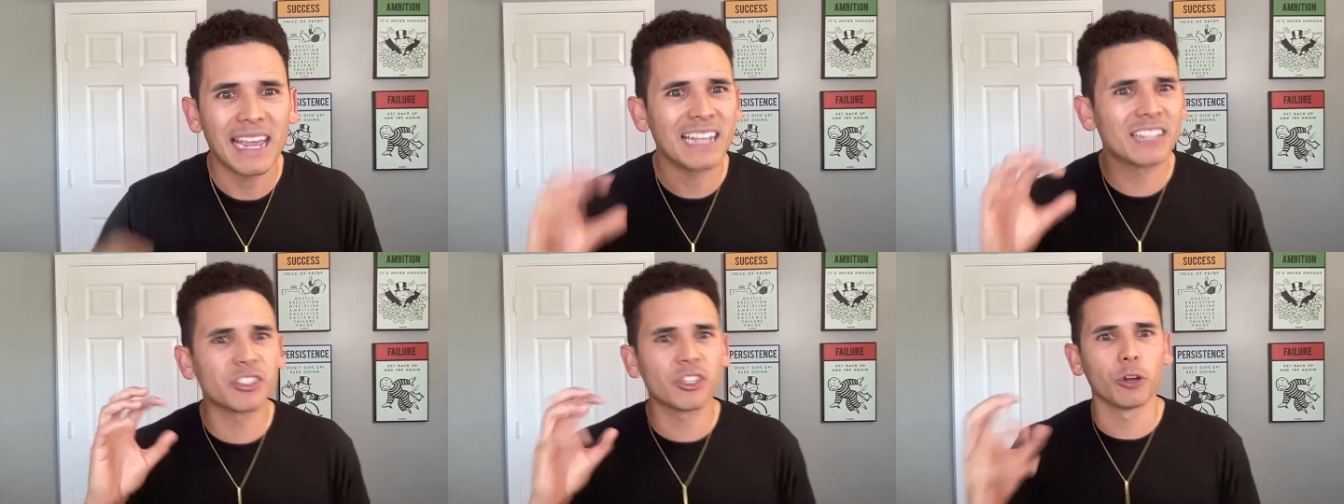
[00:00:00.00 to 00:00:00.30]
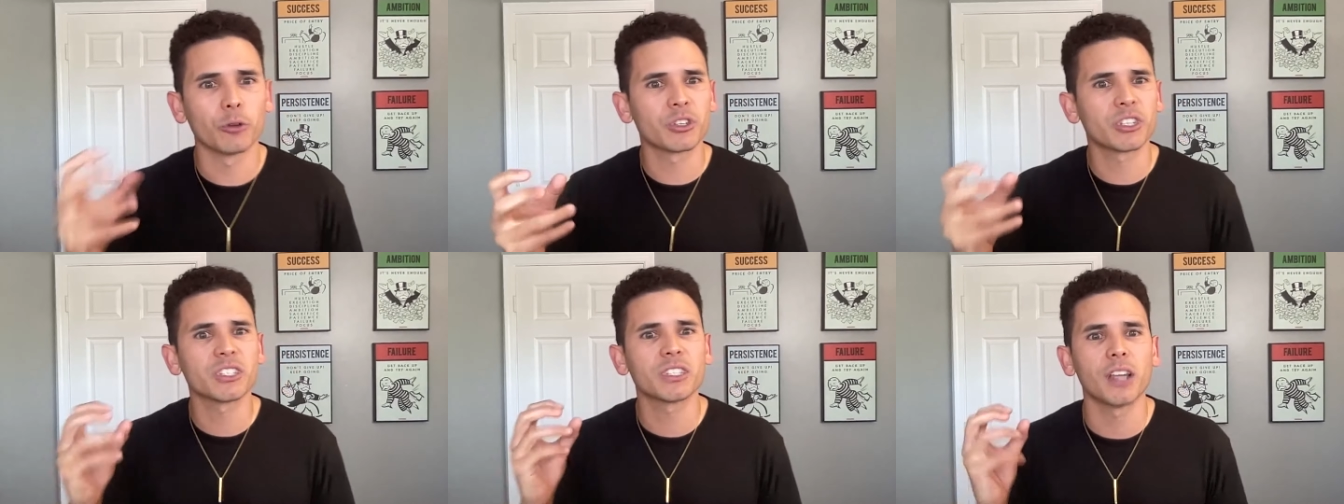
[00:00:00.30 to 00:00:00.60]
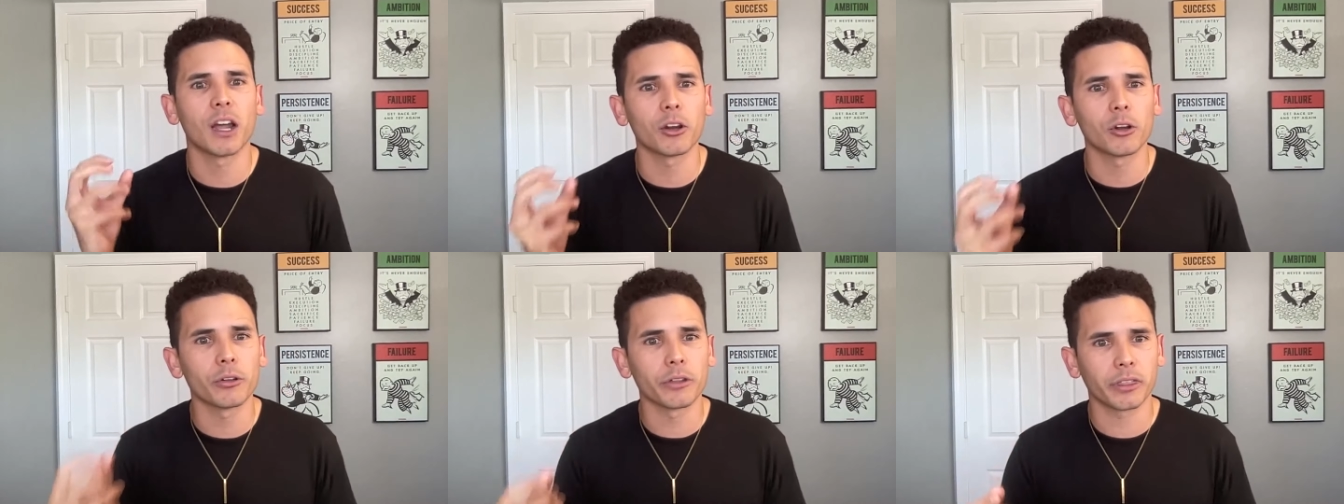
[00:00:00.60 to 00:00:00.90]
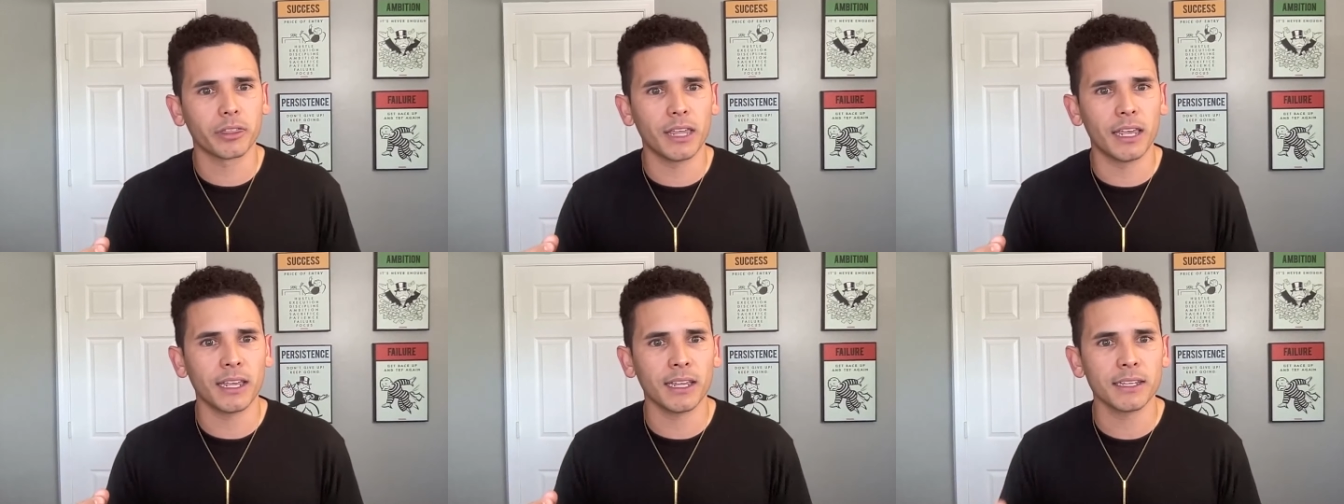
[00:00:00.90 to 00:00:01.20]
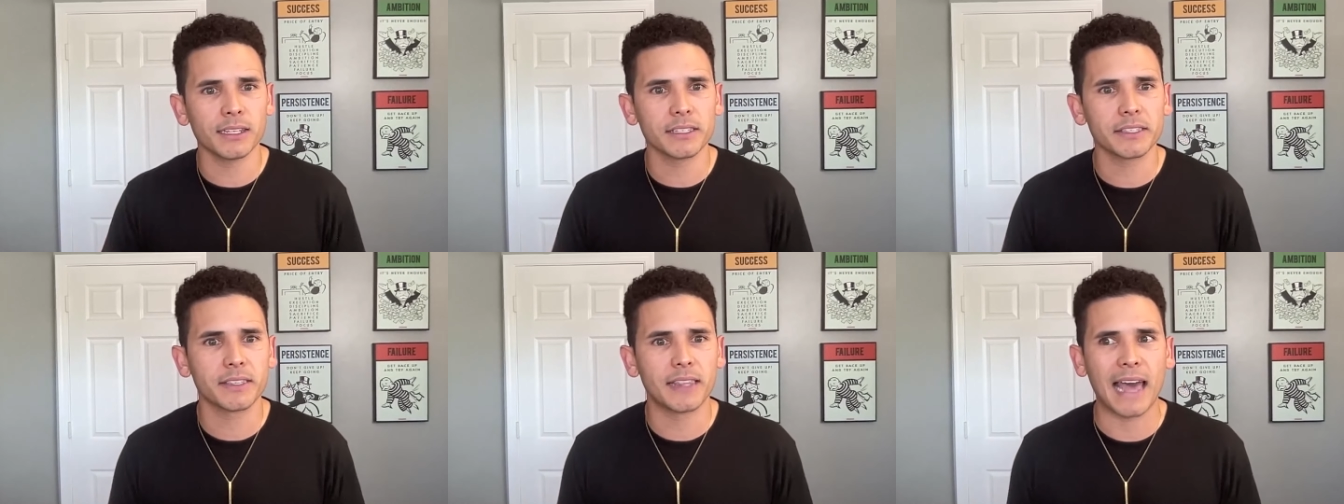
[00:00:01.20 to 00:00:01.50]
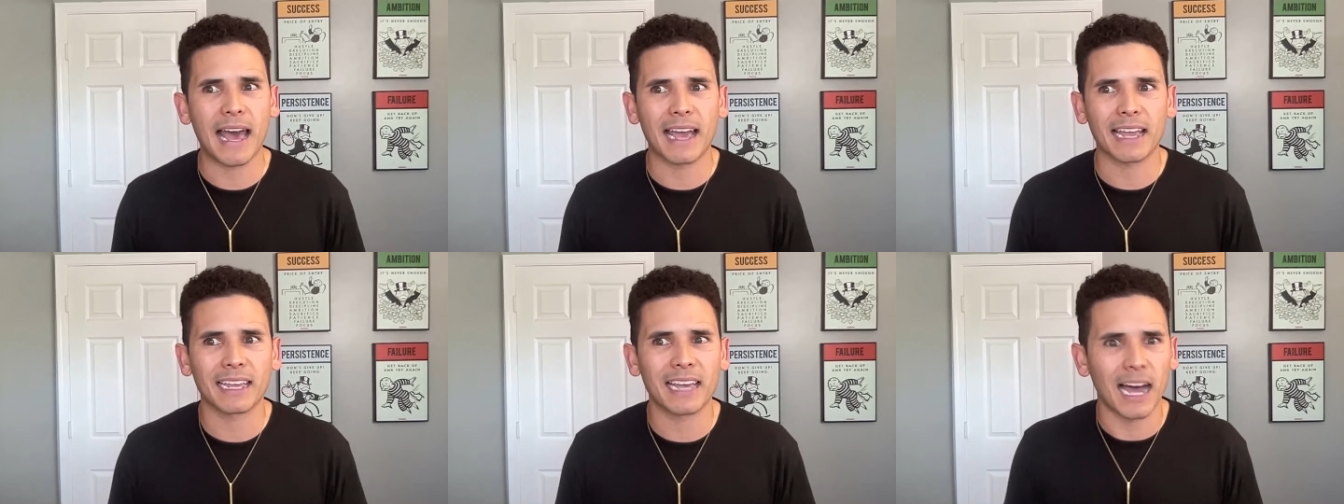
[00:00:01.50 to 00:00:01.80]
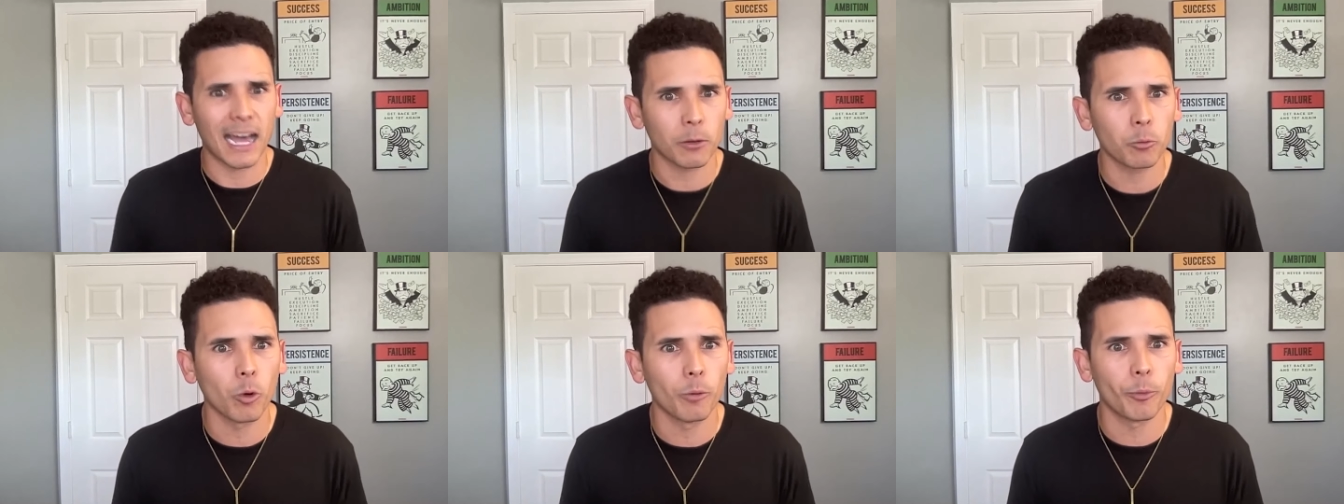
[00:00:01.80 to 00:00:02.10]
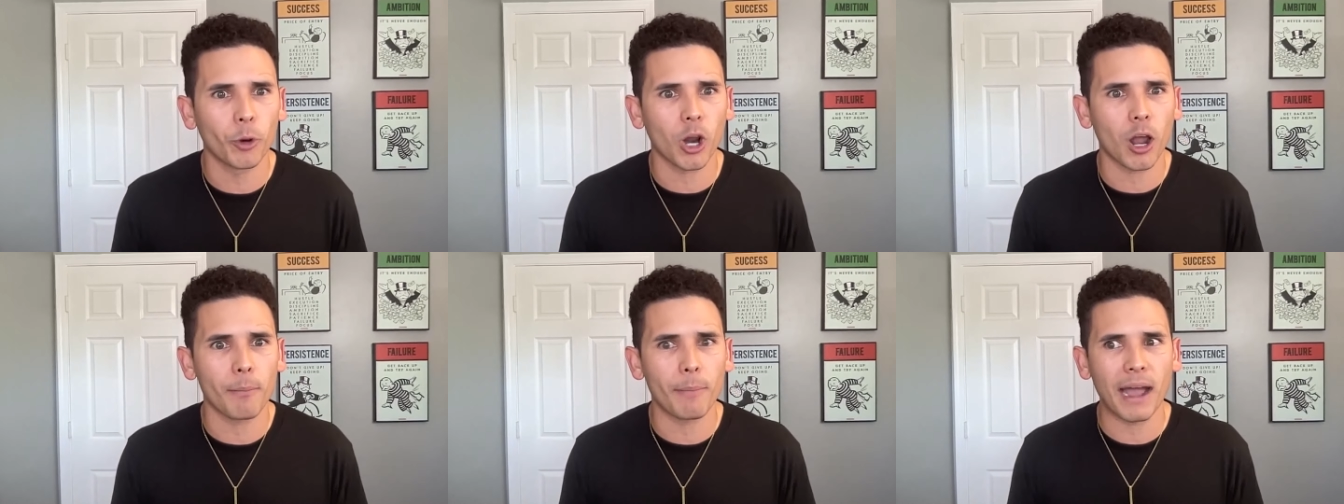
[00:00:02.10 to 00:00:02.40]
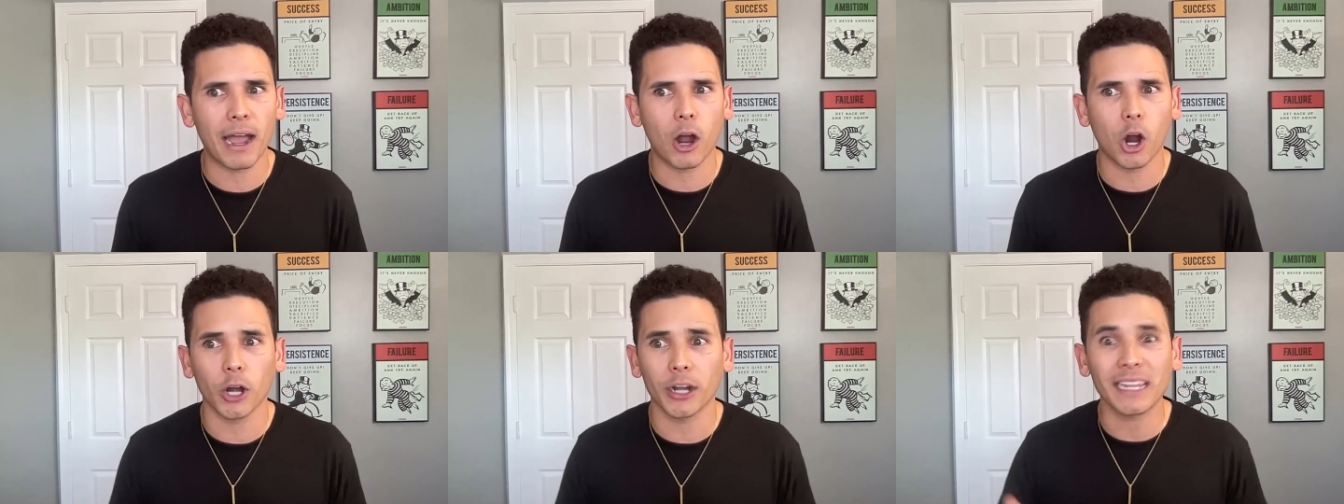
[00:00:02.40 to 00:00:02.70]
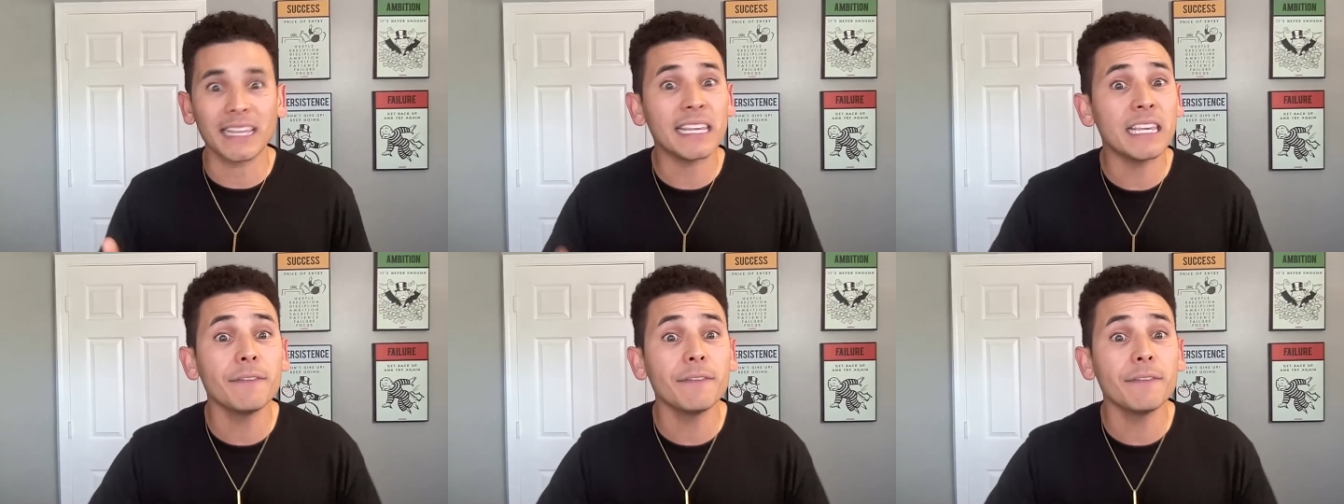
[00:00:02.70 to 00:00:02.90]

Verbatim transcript: It's those subtle things that God will put on my heart,